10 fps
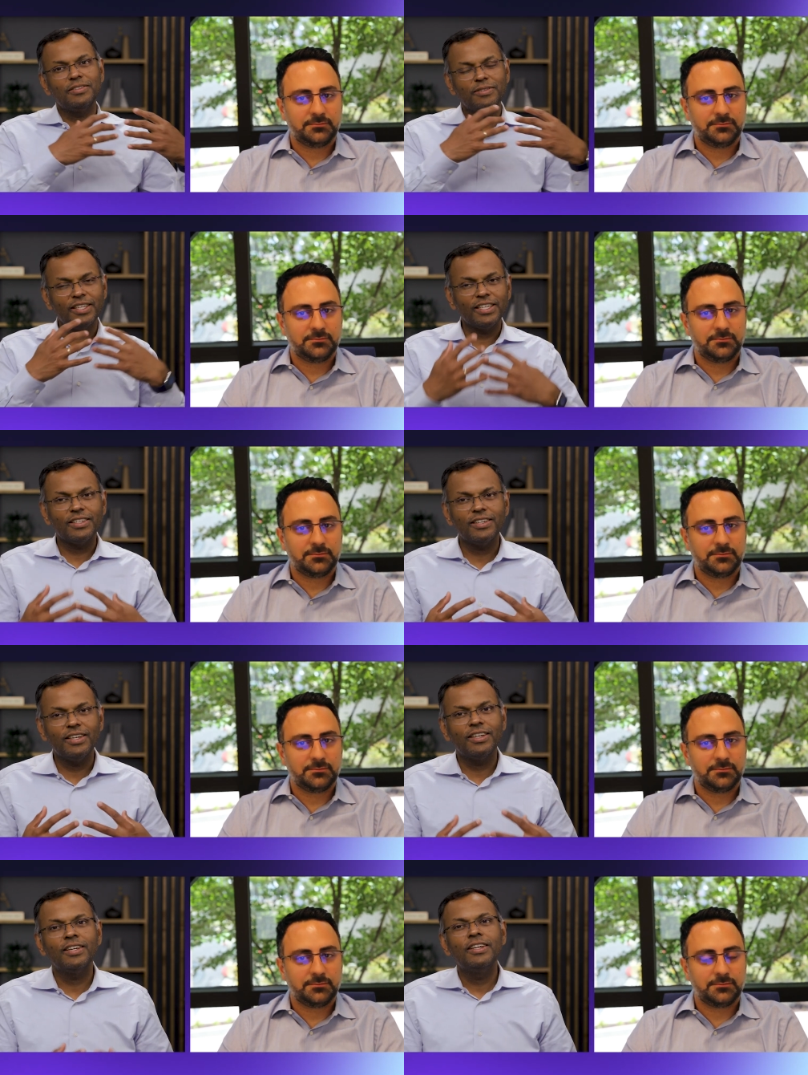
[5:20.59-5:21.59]
Speaker 1: do like
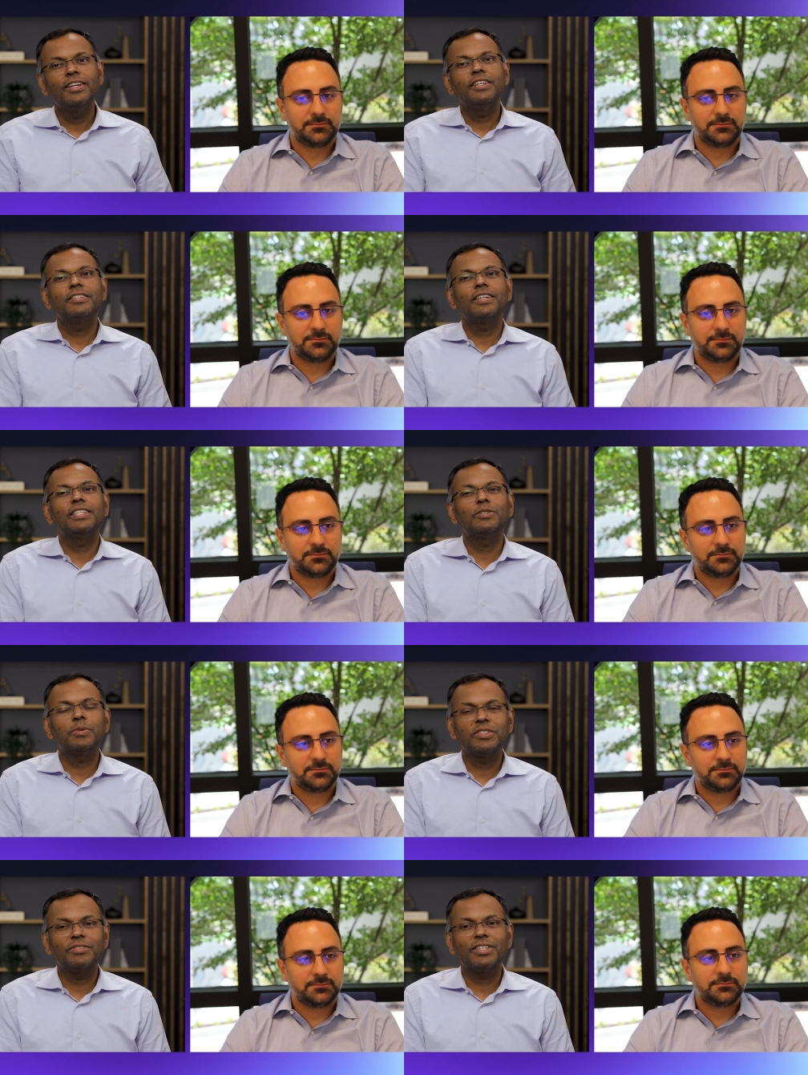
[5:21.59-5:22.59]
uh, train
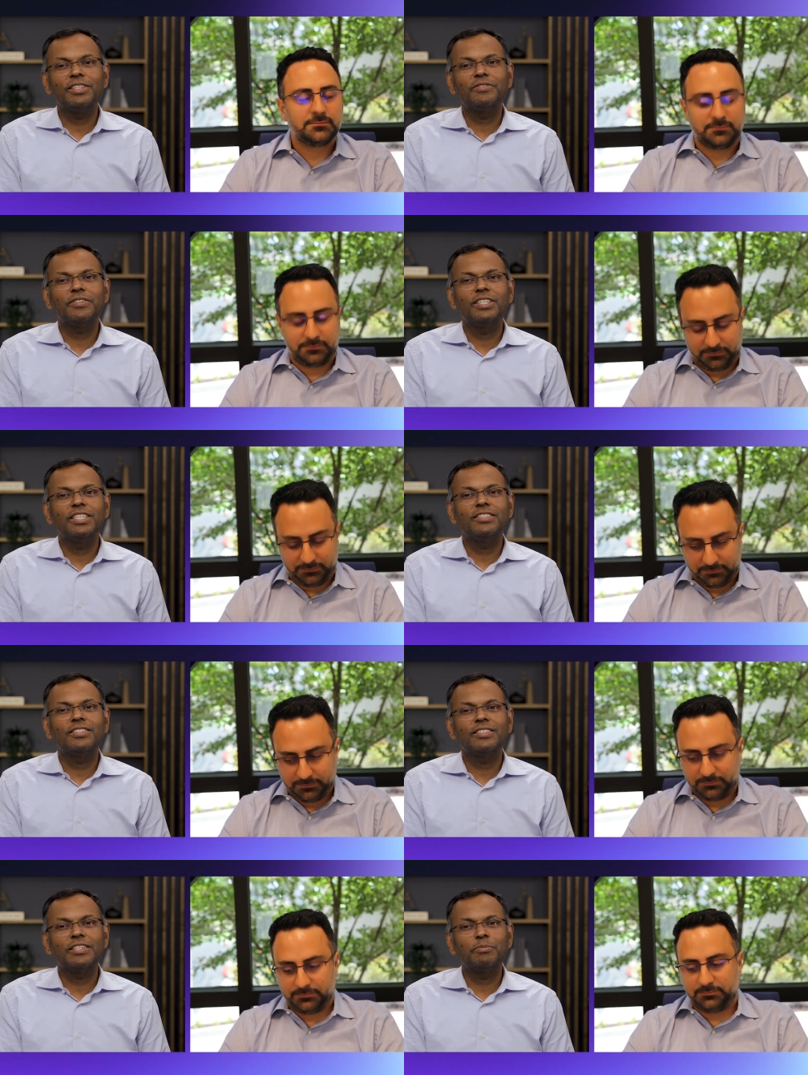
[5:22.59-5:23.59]
specifically for
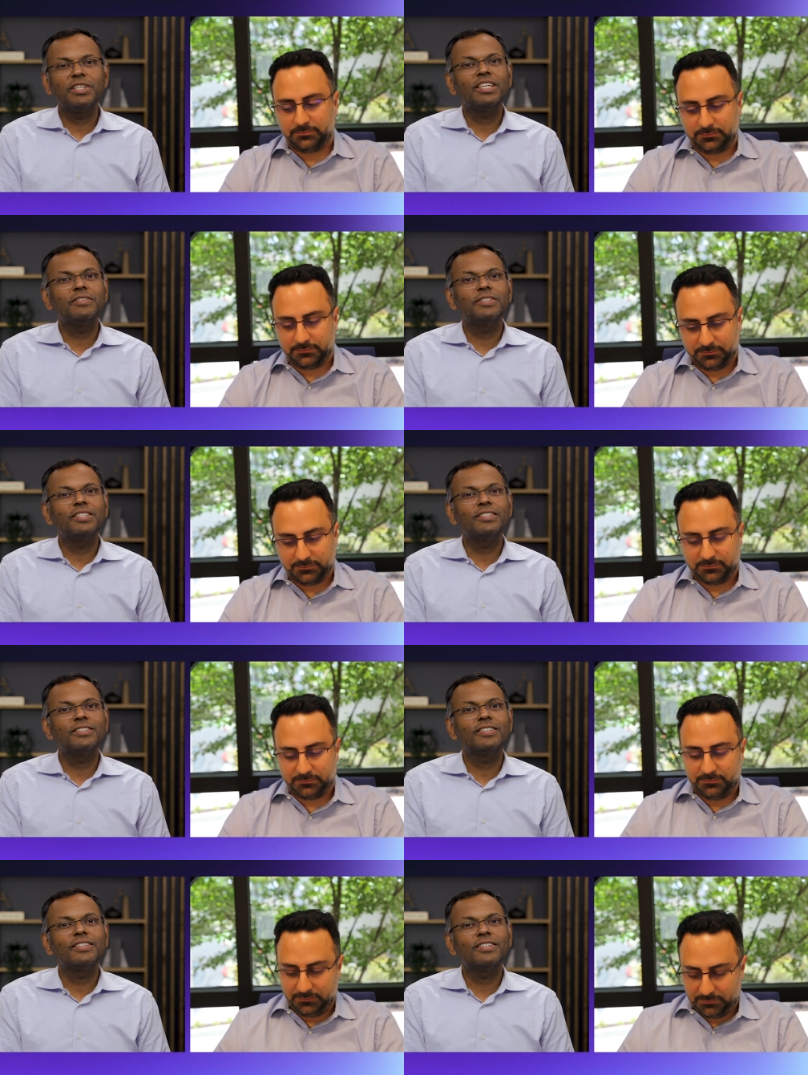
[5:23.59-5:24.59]
agentic
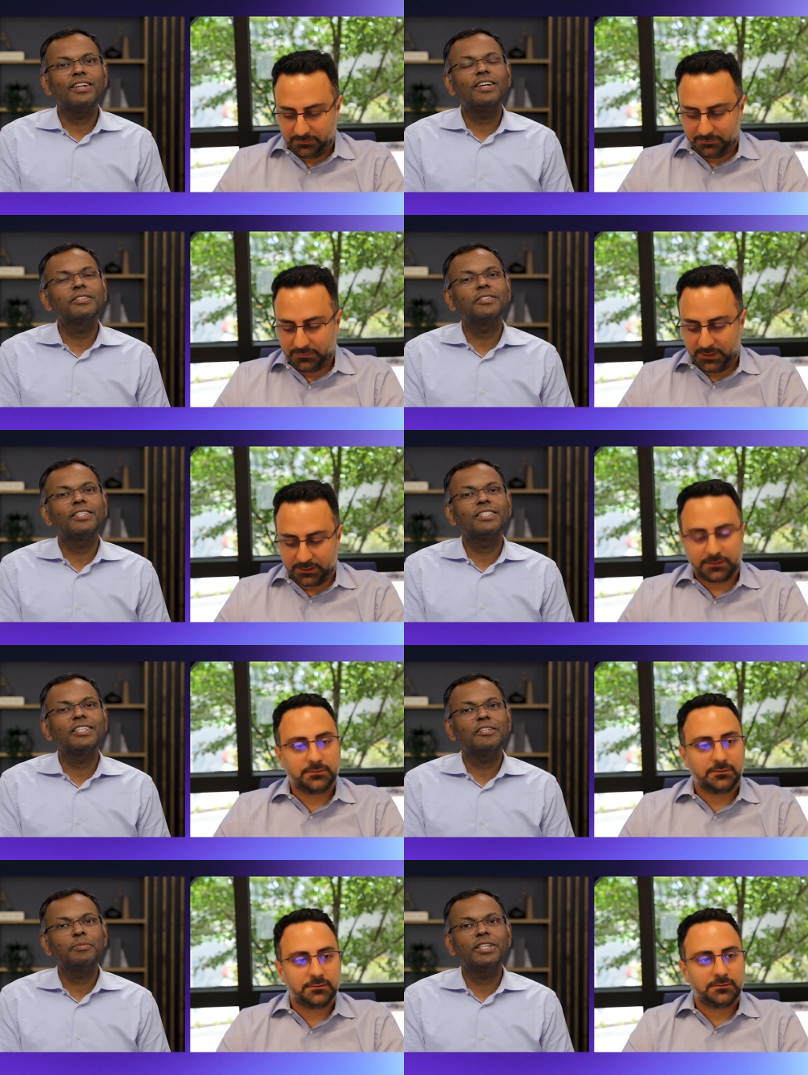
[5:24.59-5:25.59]
behavior, or uh, how should I
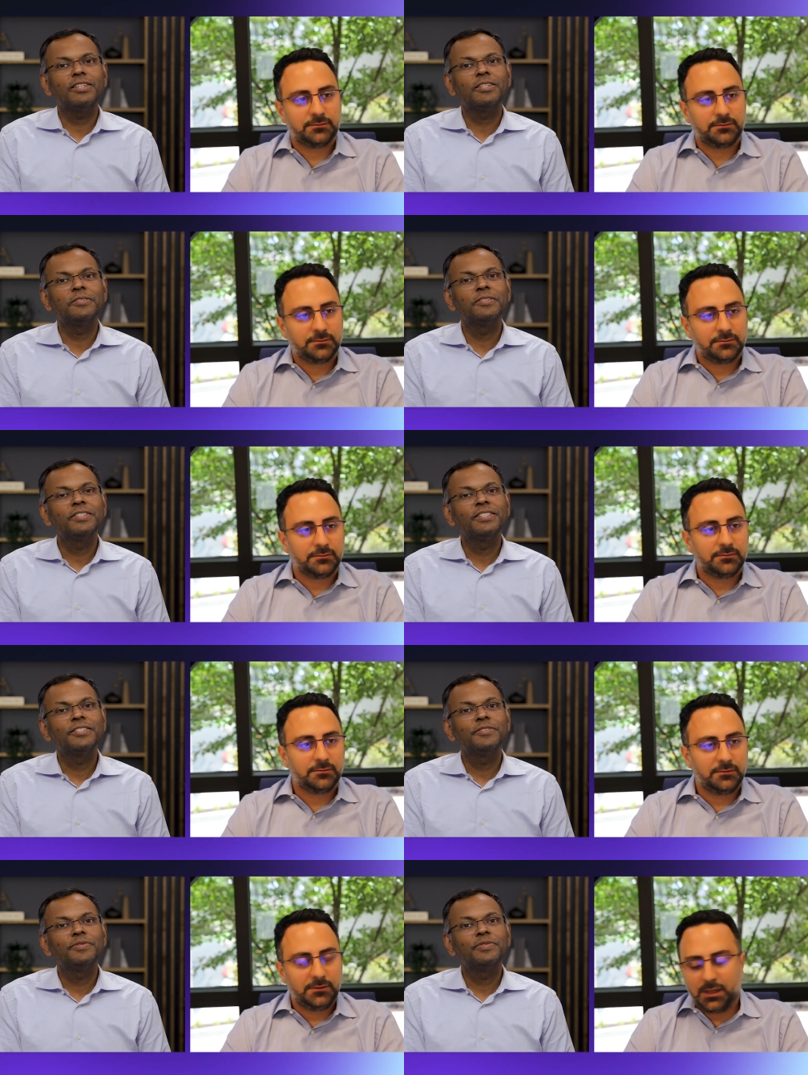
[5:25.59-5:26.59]
think about it?
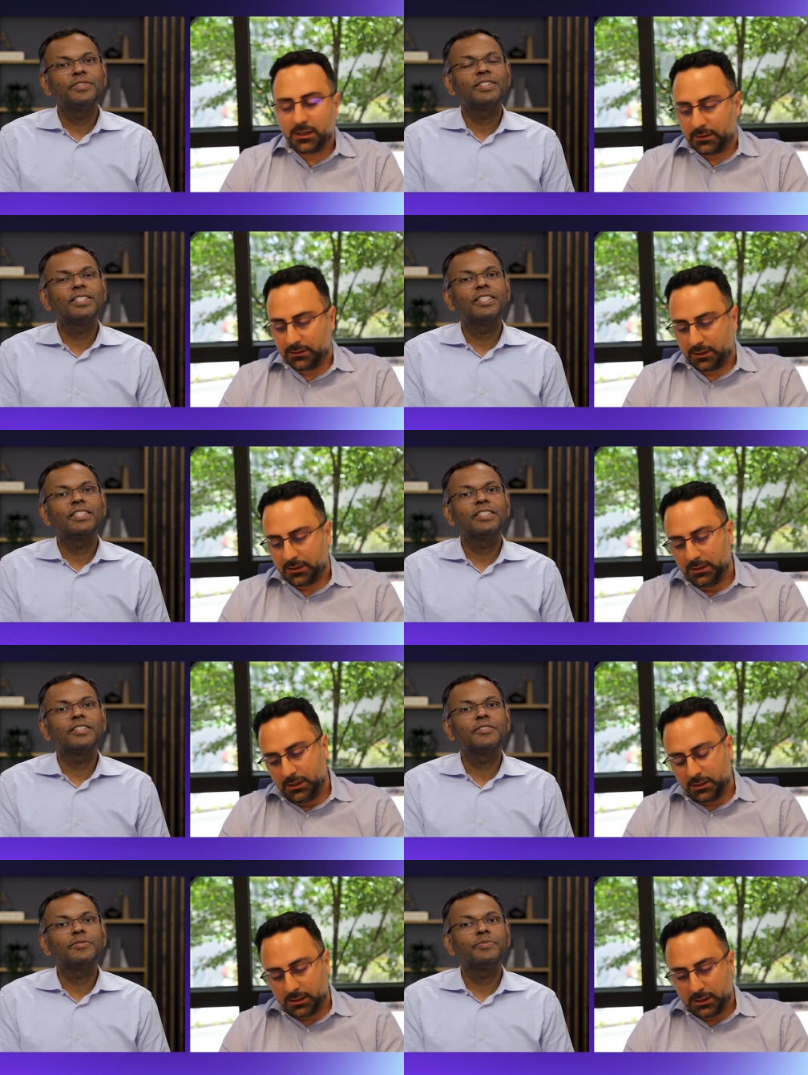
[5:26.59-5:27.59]
Speaker 2: Yeah, yeah.
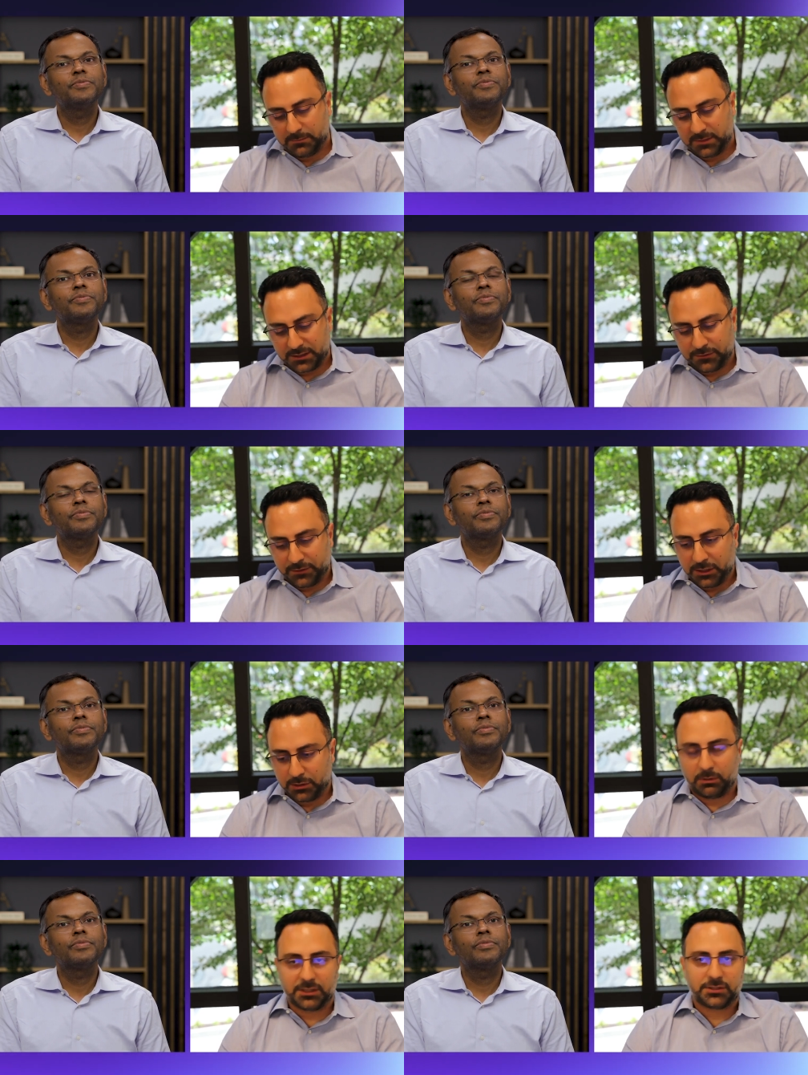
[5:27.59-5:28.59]
Um, that's a very good
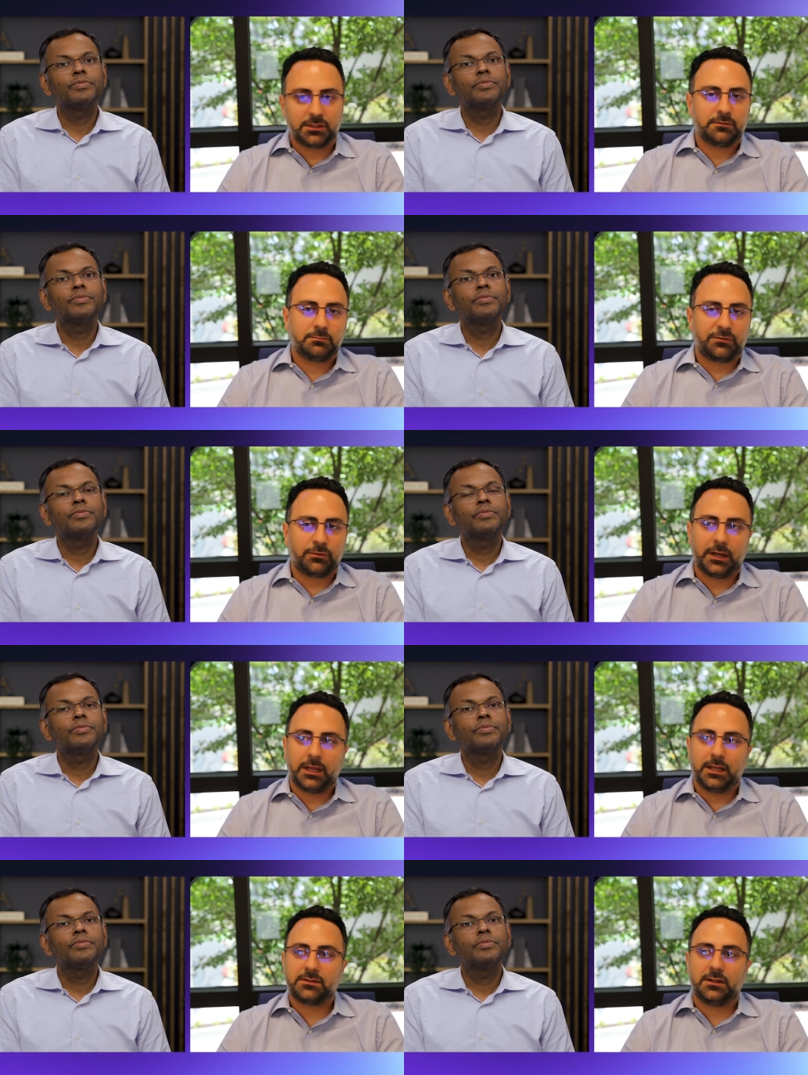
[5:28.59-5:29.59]
question. Before I
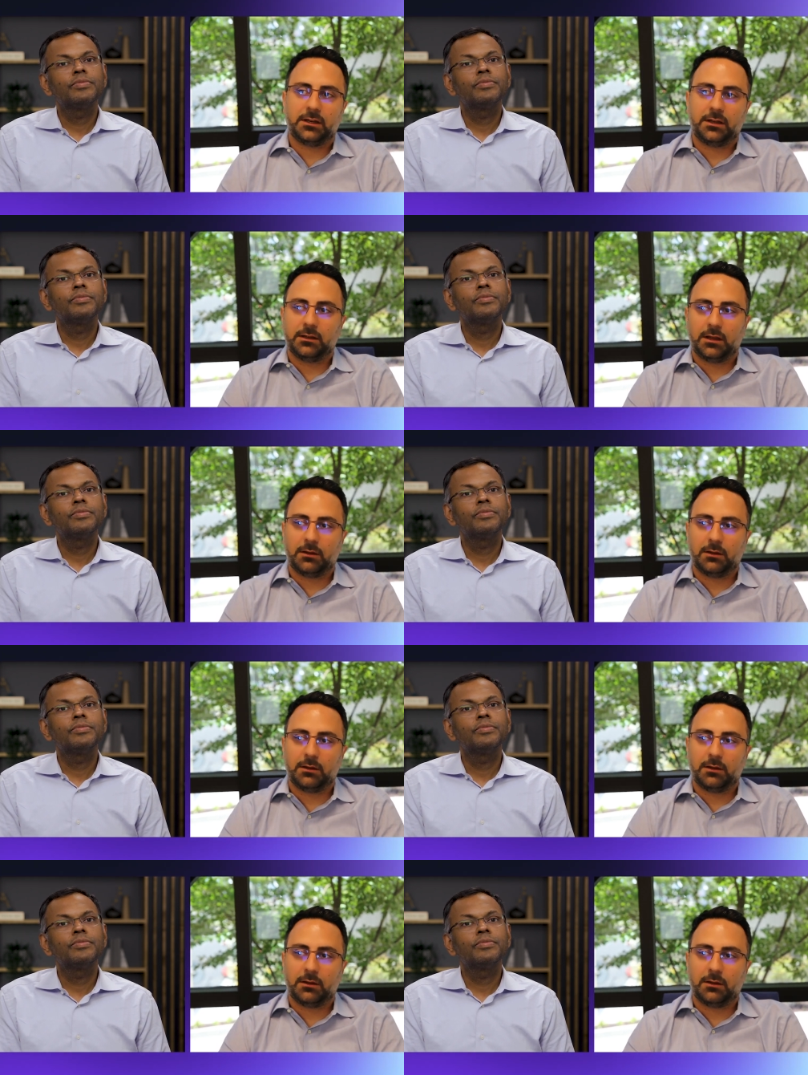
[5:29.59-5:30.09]
answer that, I, I